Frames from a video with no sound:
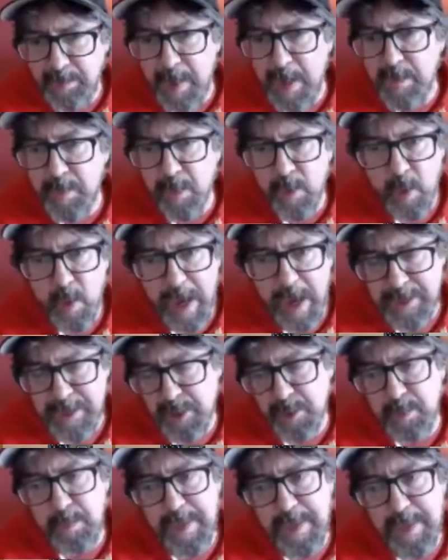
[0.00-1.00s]
people
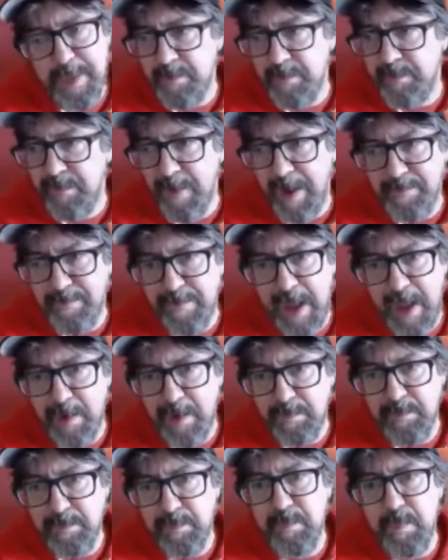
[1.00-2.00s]
ask me if I
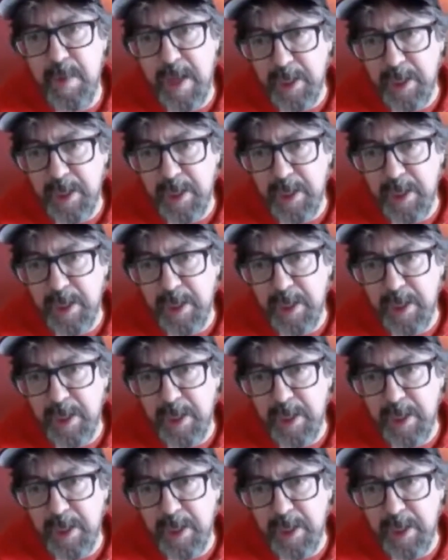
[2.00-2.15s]
have